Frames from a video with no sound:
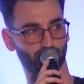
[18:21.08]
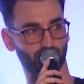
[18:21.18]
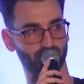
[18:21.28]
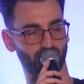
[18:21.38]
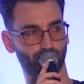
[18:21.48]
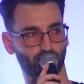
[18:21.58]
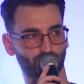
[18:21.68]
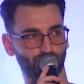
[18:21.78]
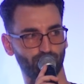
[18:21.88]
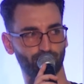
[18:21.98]
for example,
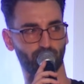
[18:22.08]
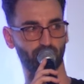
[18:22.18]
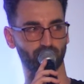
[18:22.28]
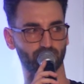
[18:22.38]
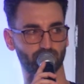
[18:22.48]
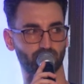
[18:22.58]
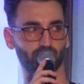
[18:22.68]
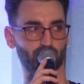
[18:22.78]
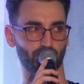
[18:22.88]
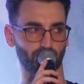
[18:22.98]
on 3 parts
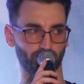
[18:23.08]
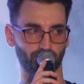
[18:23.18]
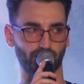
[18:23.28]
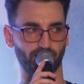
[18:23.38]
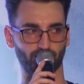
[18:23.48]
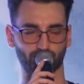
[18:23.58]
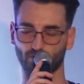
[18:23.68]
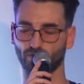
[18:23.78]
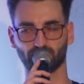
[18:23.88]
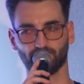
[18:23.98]
and
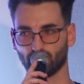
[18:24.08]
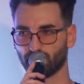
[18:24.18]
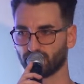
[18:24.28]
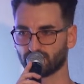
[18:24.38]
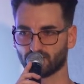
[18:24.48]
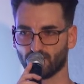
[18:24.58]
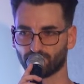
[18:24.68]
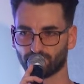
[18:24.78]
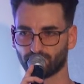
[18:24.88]
all the deployment and stuff.